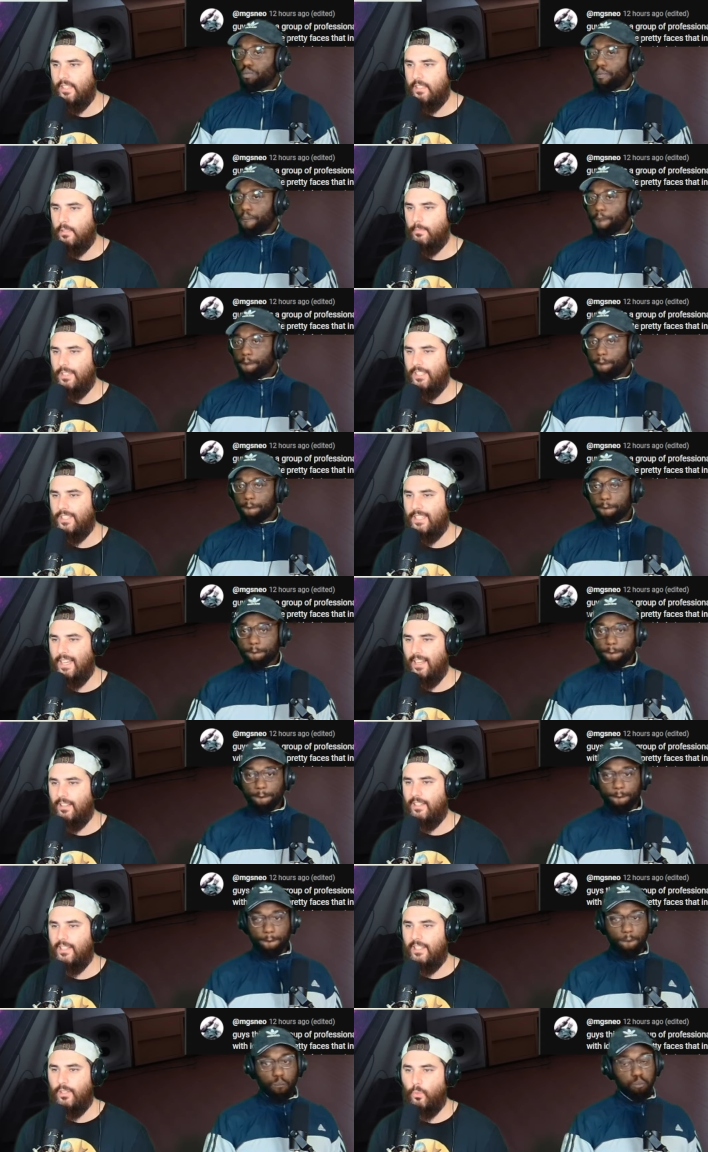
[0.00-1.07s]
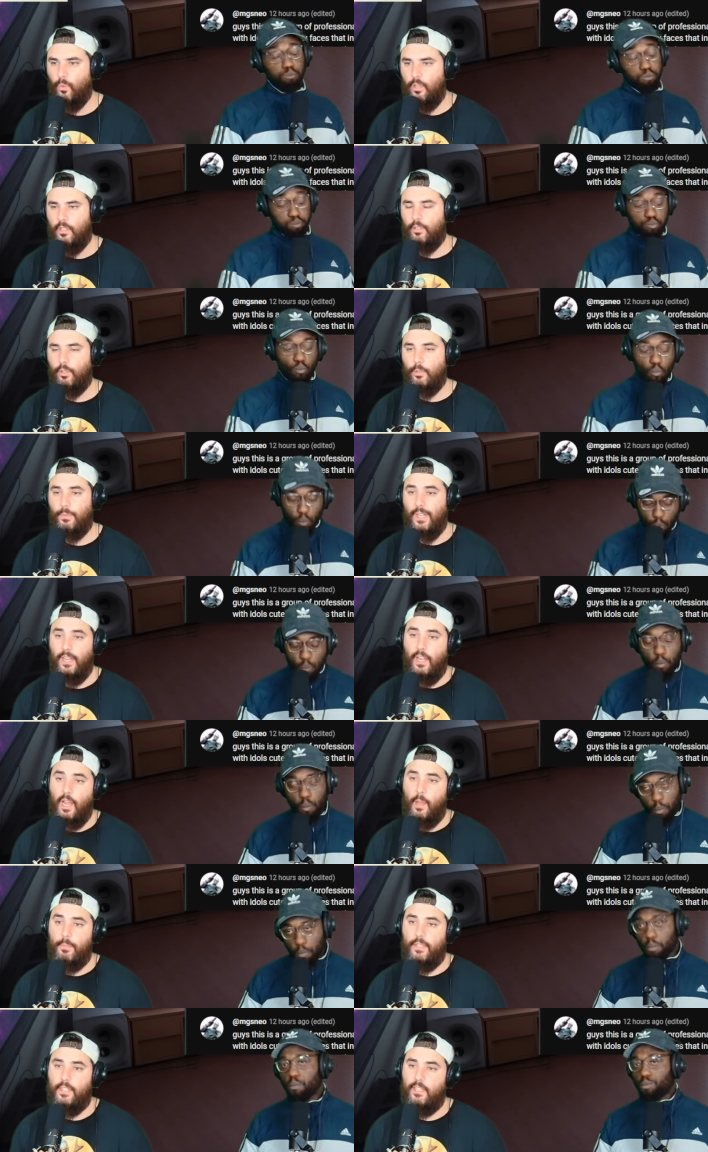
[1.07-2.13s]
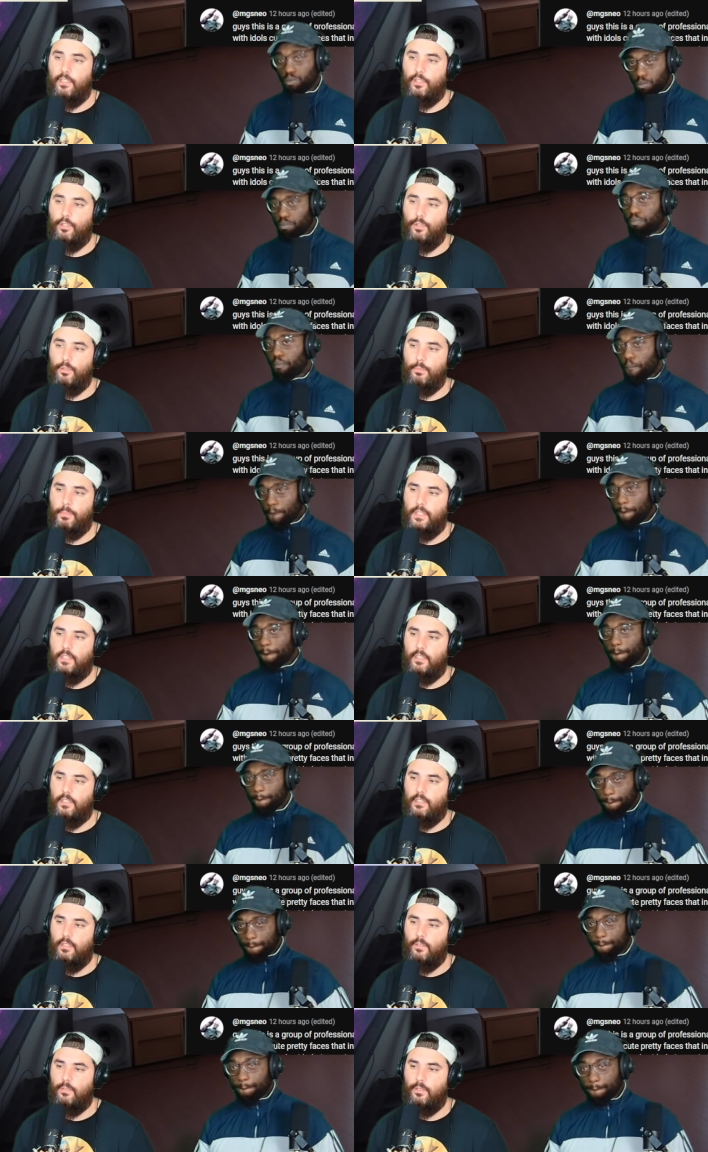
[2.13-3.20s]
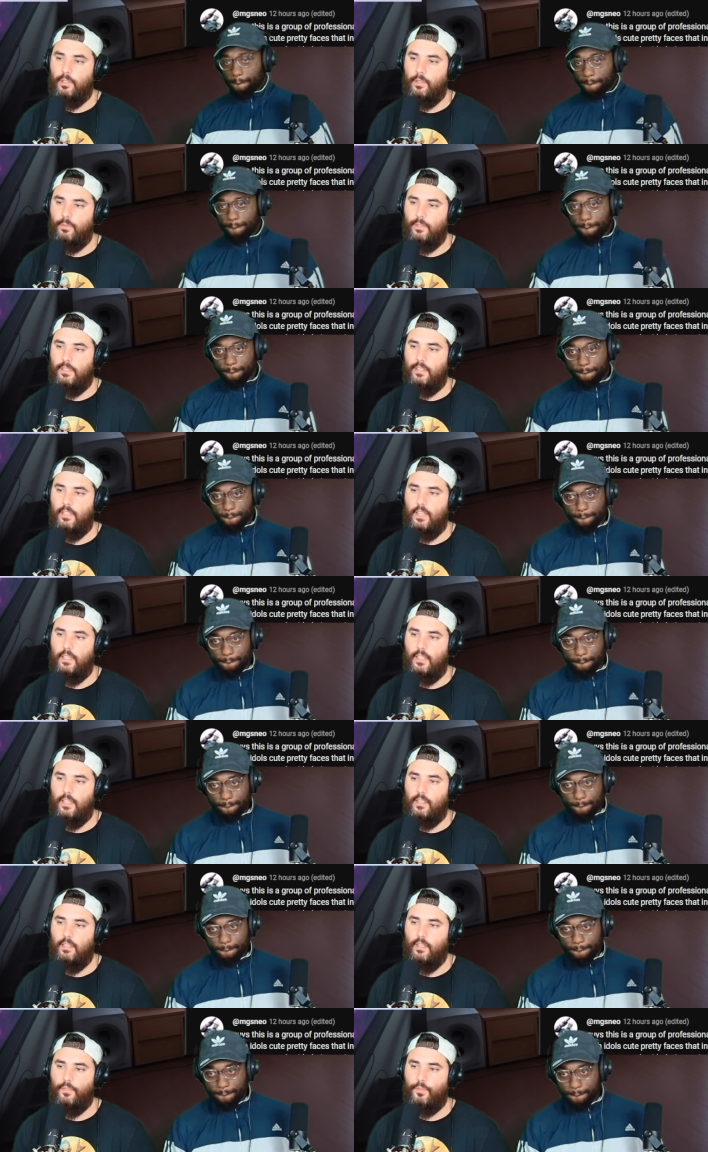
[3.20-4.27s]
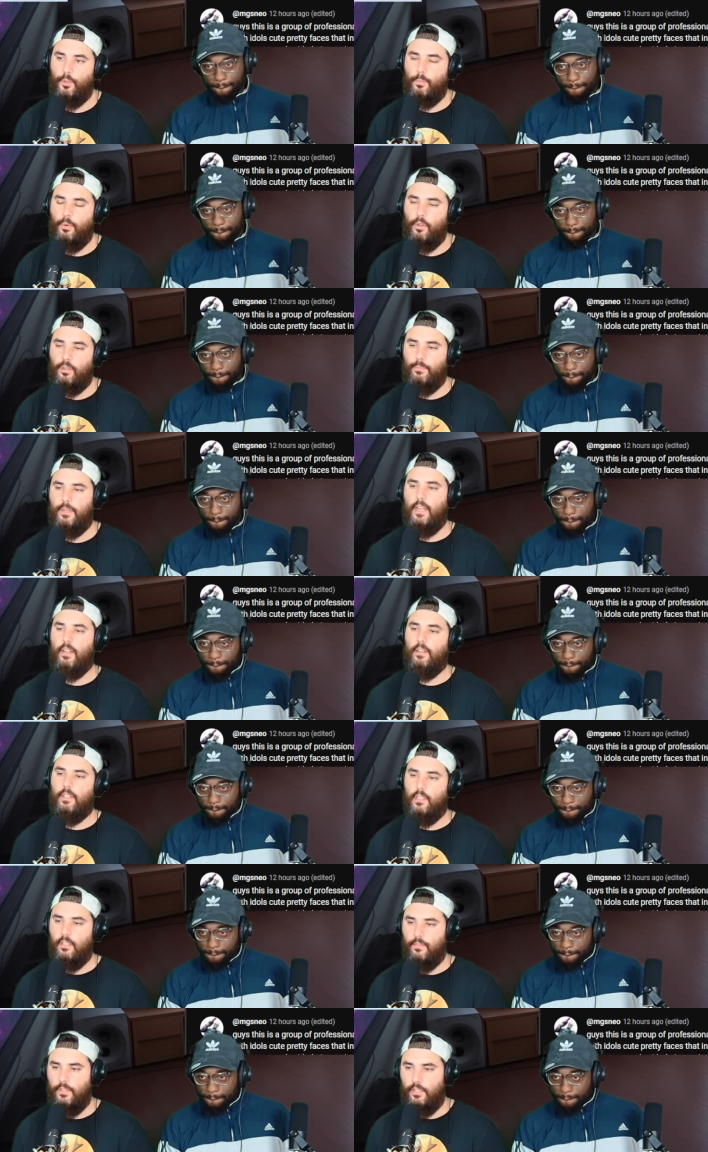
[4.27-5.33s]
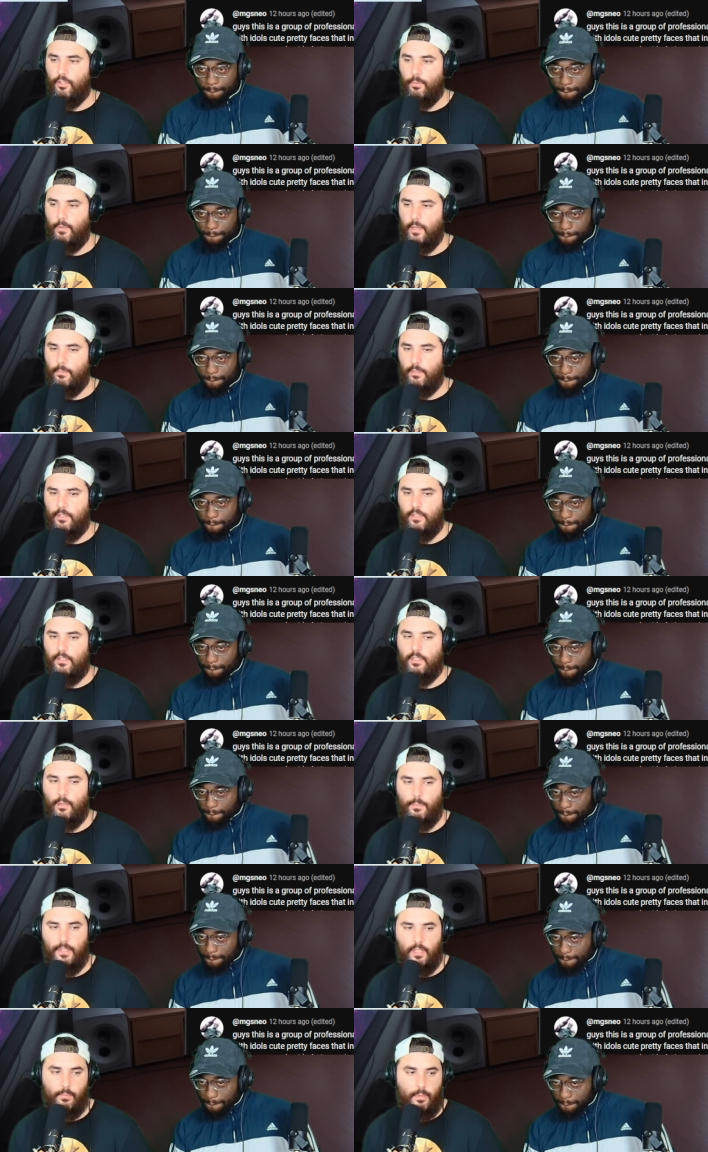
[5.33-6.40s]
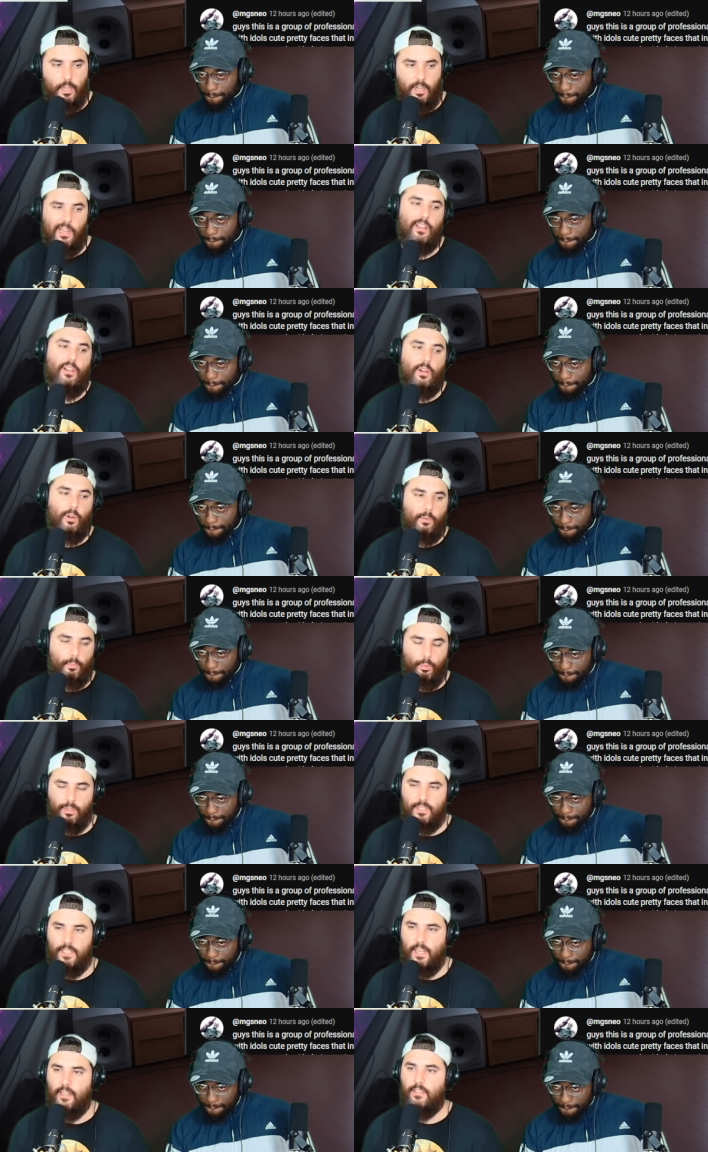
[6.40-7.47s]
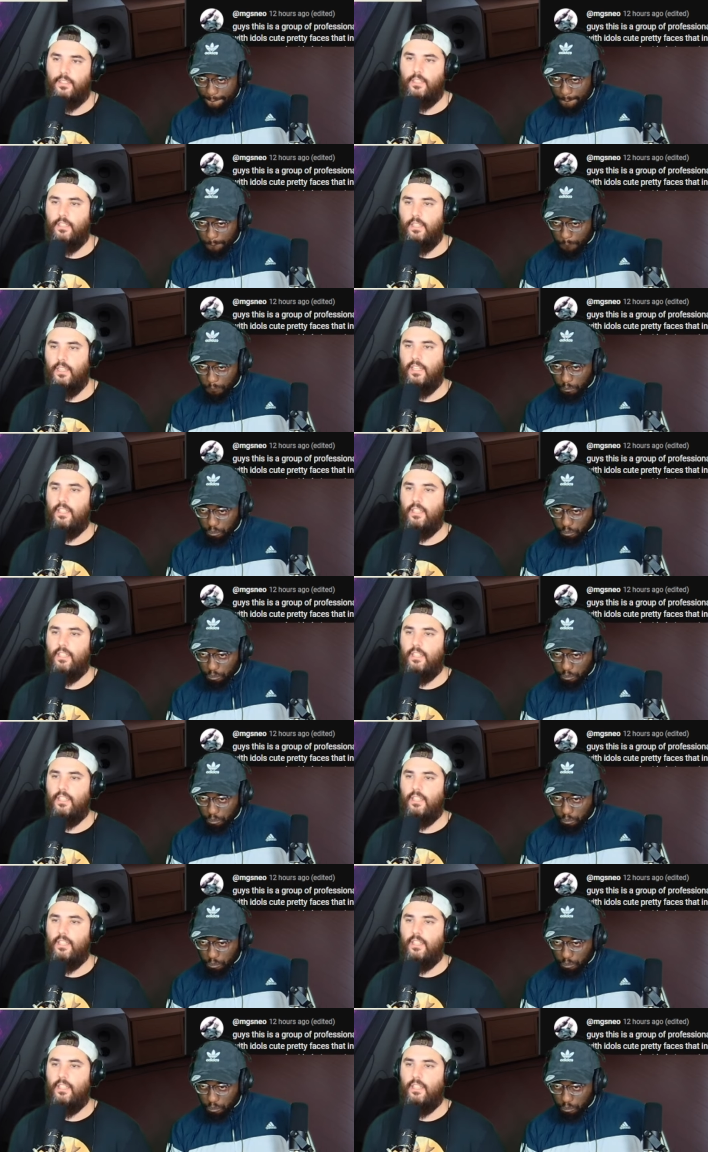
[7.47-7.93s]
Speaker 1: this much talent in one group. I mean, that's true because you know you would say that if you broke them down to individual members, some of them are more talented than